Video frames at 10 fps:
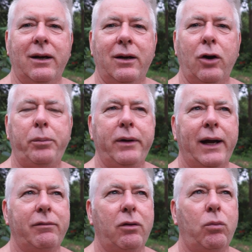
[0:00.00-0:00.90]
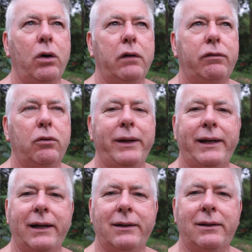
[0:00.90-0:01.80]
Hope you have a wonderful
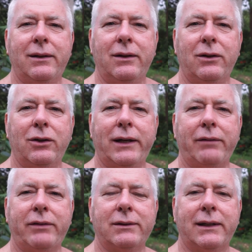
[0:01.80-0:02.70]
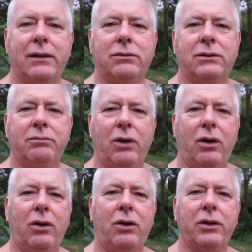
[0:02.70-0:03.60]
weekend. Look after yourselves.
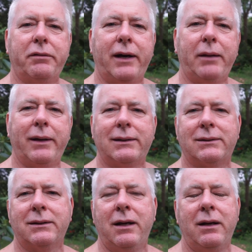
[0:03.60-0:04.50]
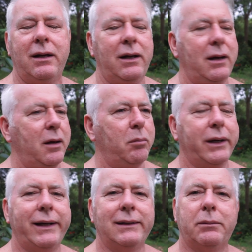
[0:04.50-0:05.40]
All the very best.
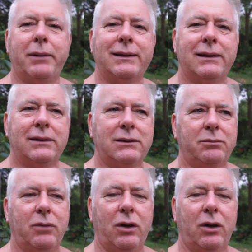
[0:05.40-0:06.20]
Buckets of blessings.